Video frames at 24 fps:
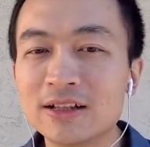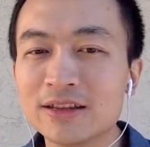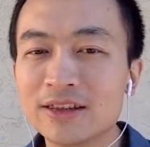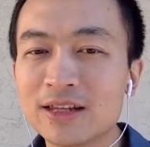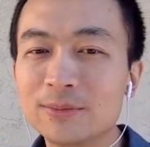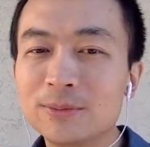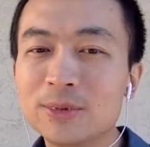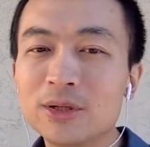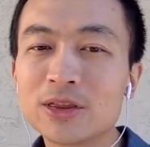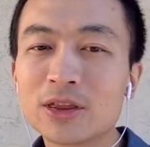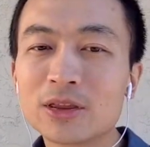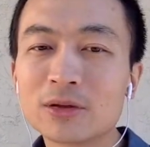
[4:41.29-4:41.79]

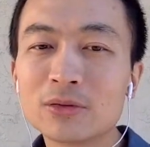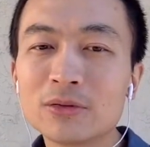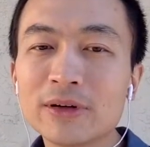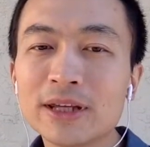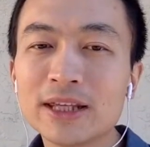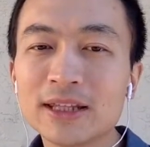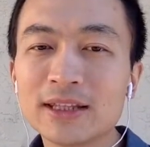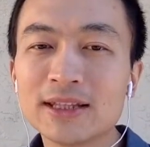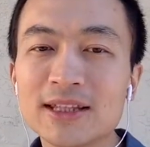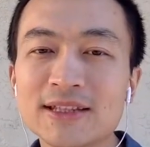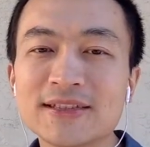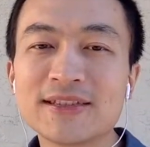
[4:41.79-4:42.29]
Number
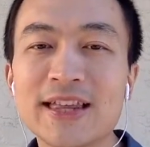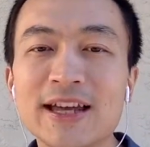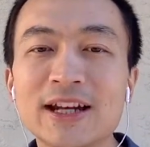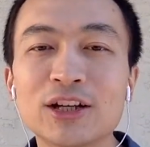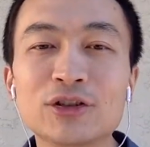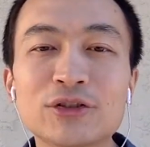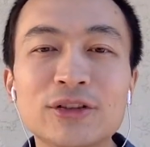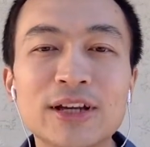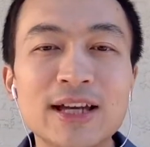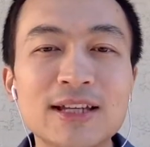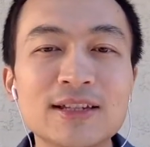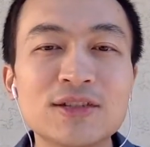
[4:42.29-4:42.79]
3 is that
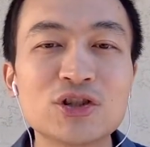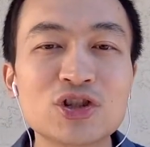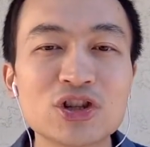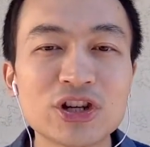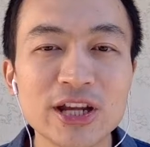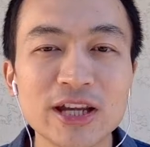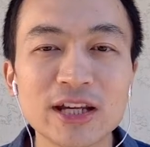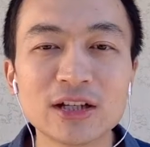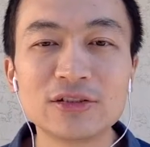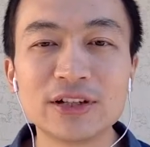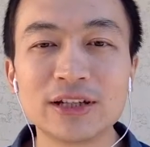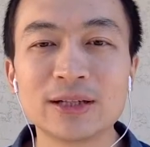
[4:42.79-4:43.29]
you can
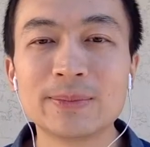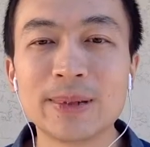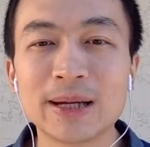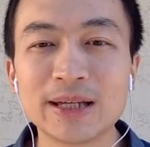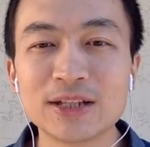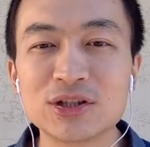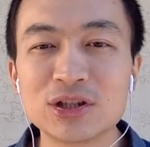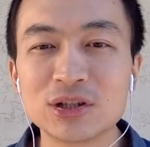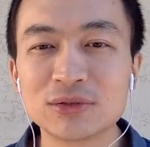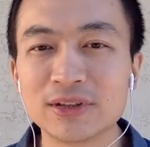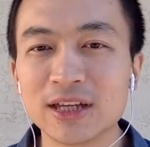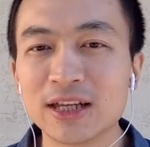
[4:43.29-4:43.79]
share it by
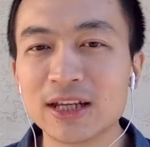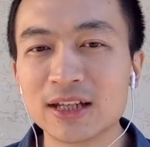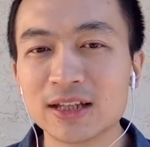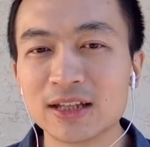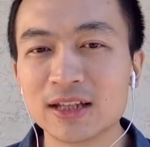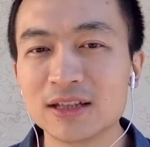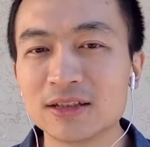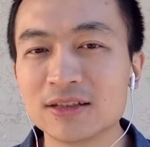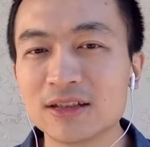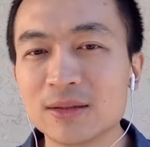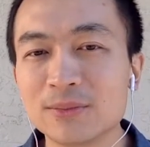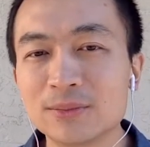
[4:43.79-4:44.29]
donating
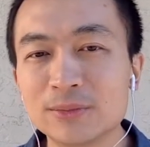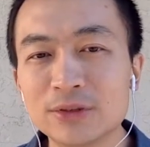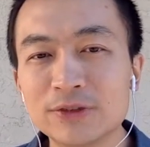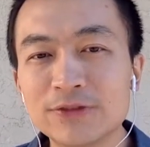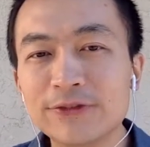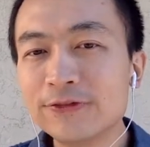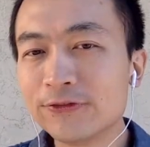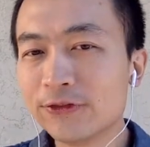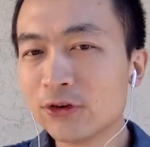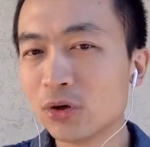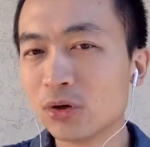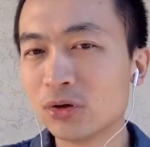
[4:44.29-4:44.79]
it. Number
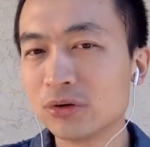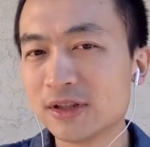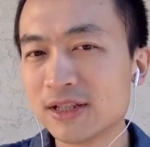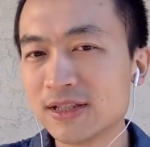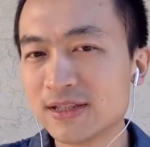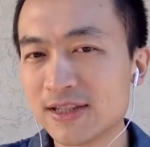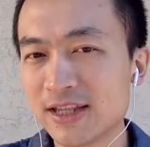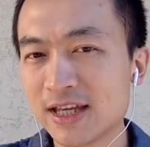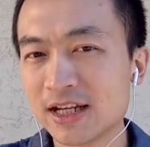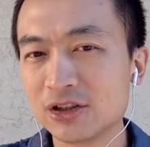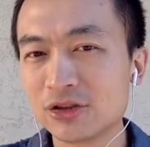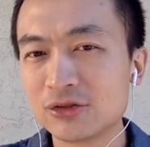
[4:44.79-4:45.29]
4
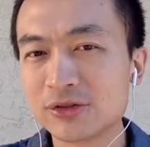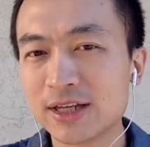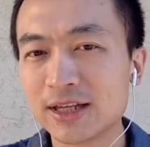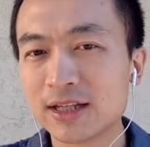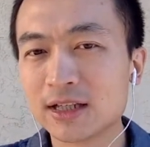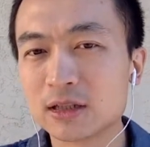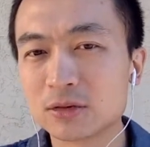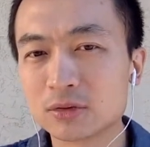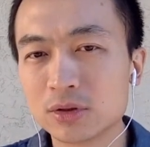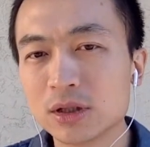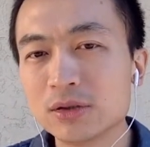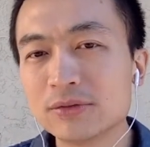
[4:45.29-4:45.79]
is that you can
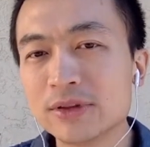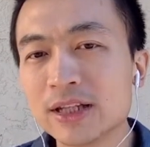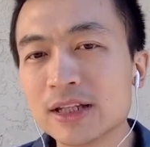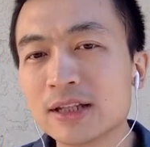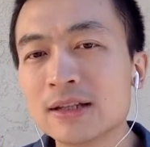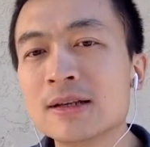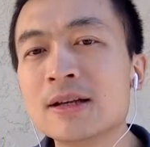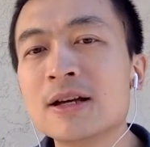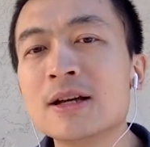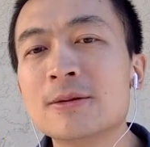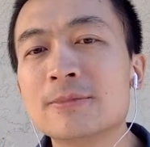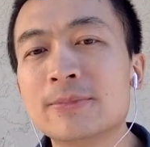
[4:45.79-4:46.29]
grow it
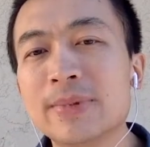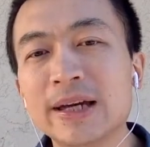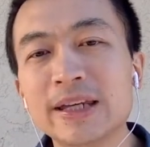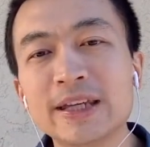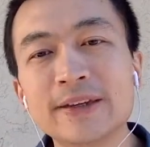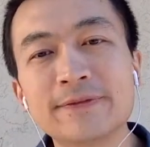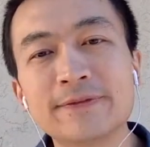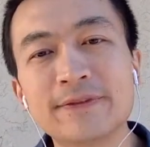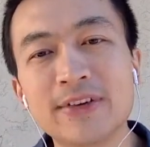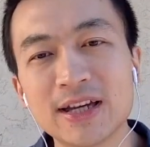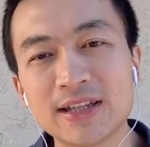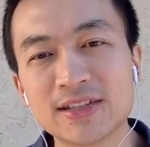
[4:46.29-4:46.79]
by
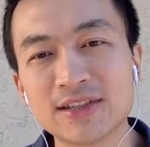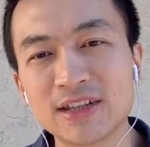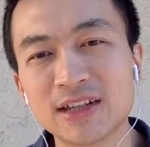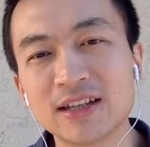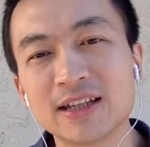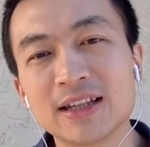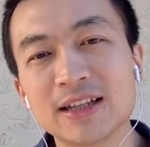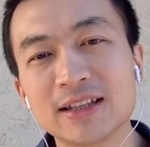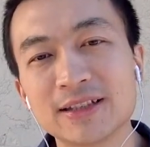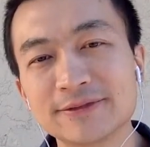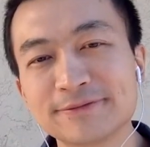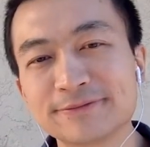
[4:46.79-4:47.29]
investing
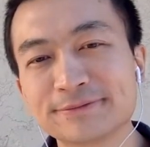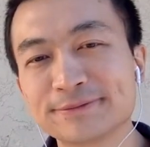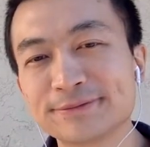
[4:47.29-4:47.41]
it.